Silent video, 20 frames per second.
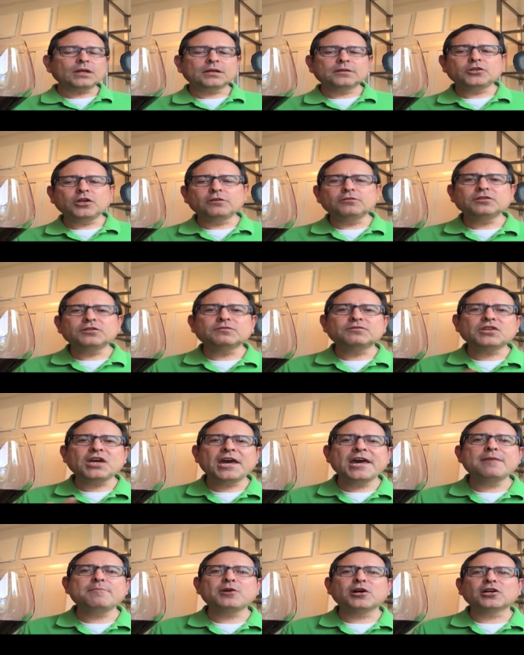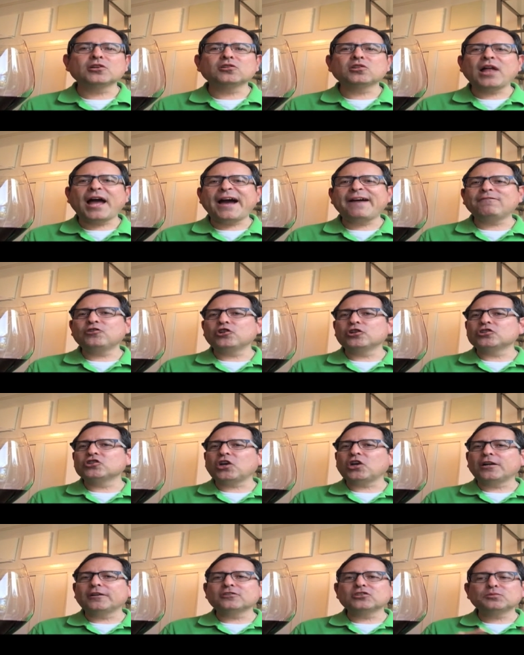Notes of tayberry, lavender,
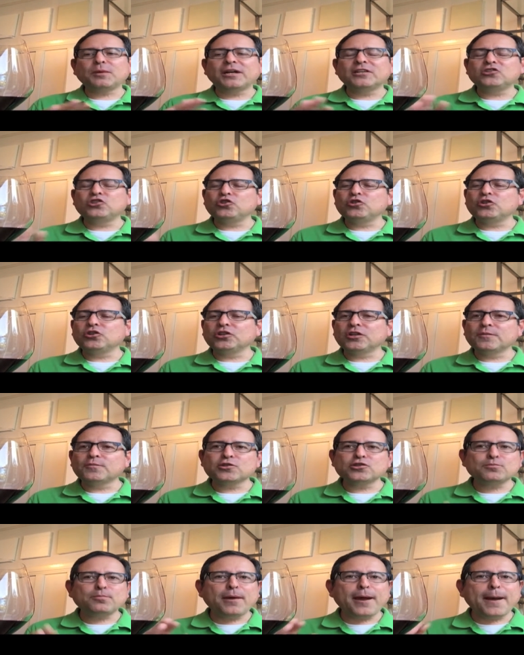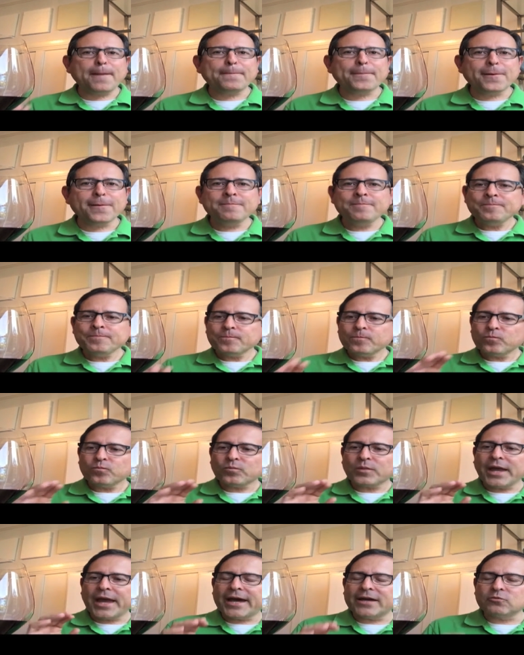exotic spice, eucalyptus, pepper,
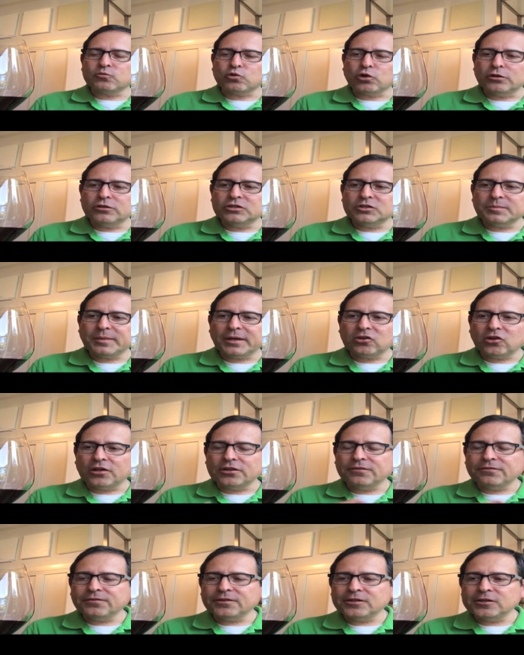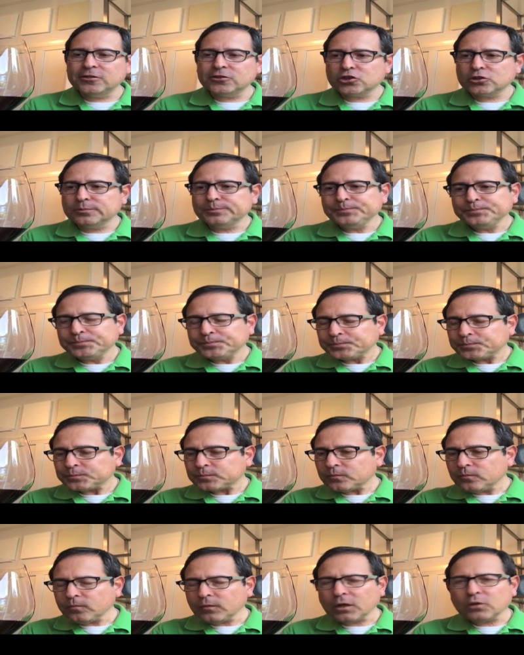and rose petal on the finish.
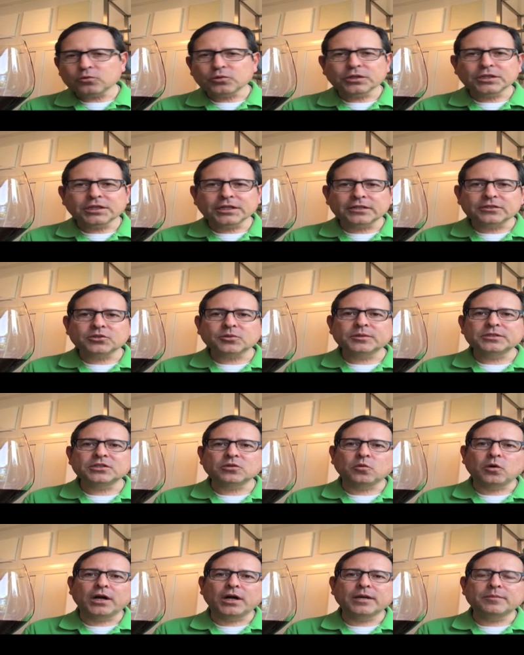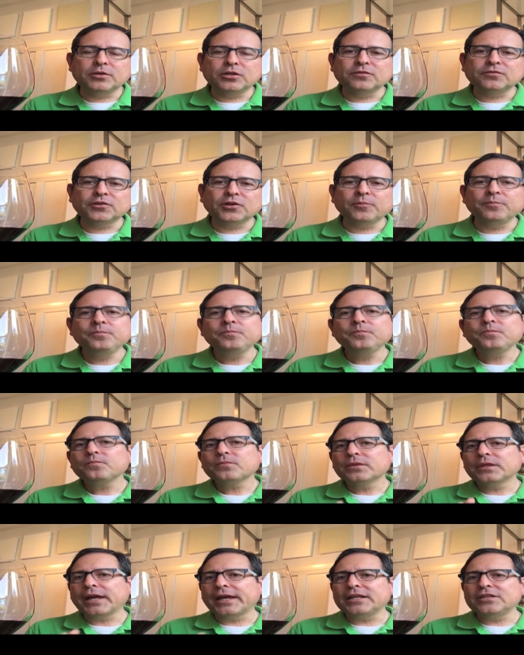Really exquisite wine, beautiful.
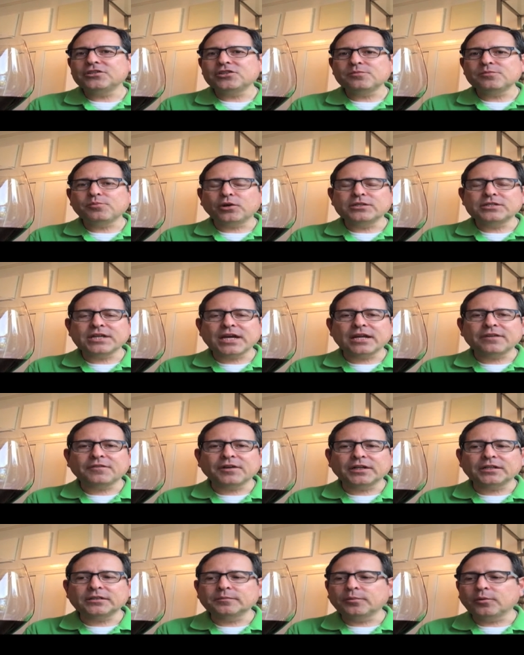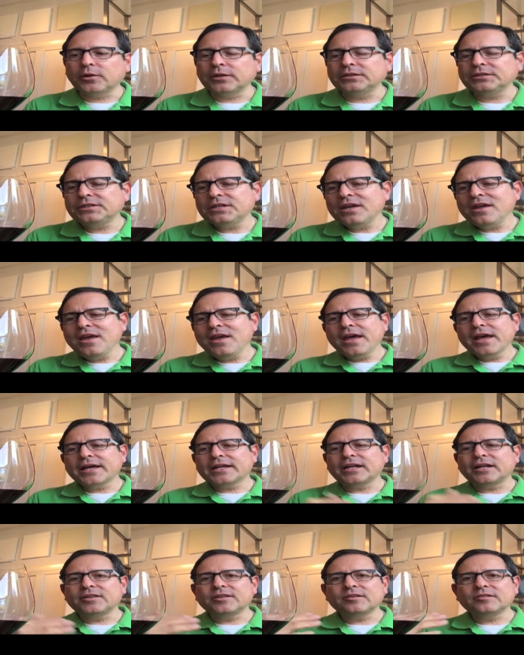ninety-two points out of one hundred points,
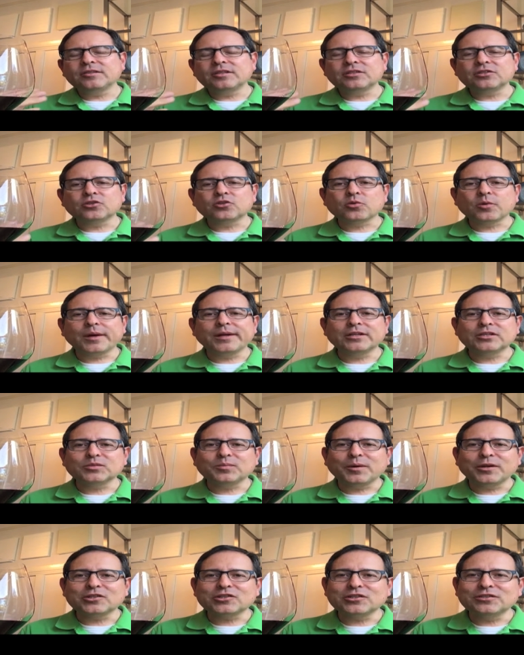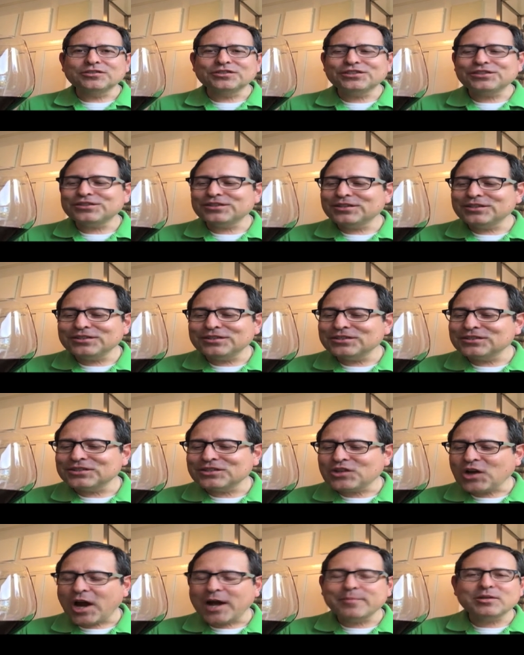and I think these are great expressions. This is a
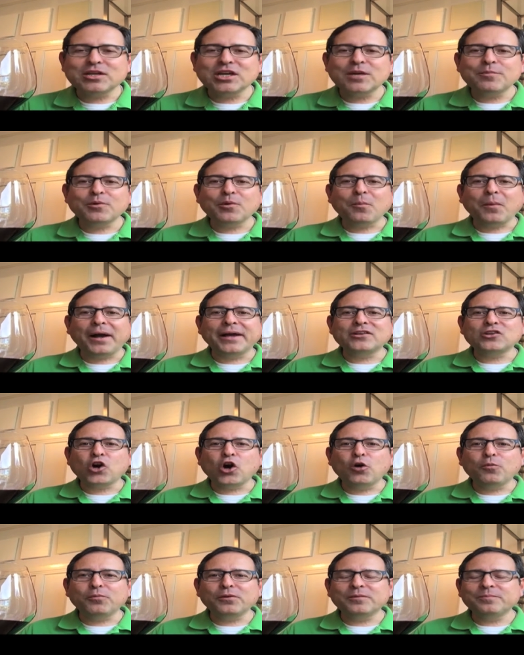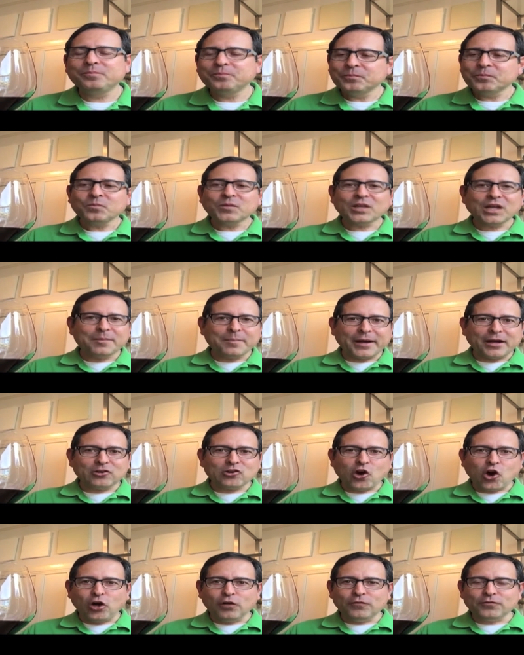time to keep your mind open
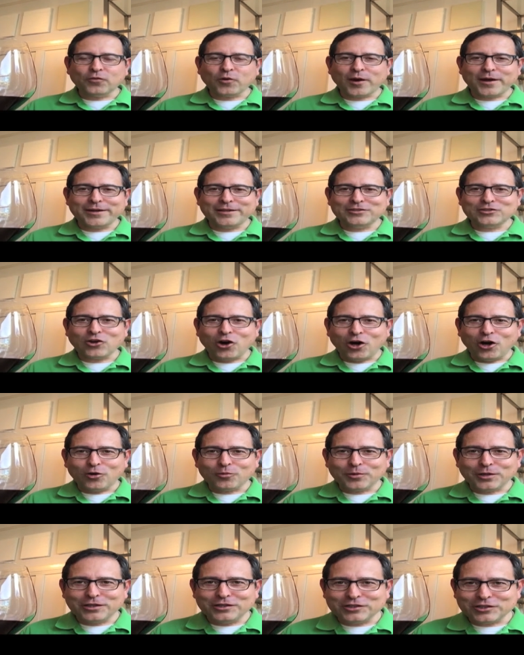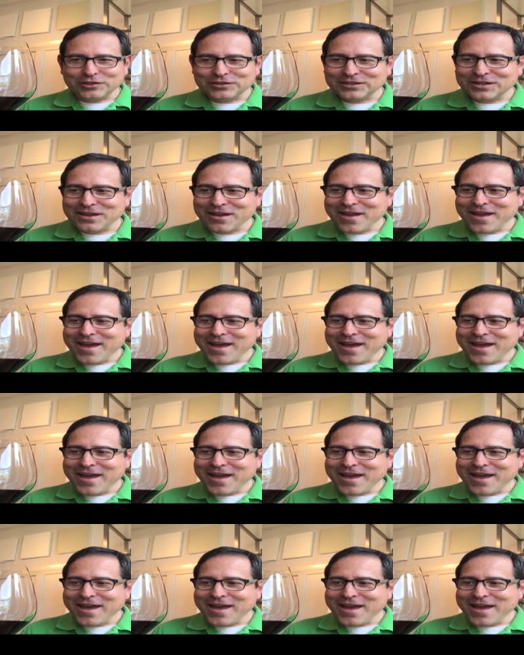about all varieties, all regions,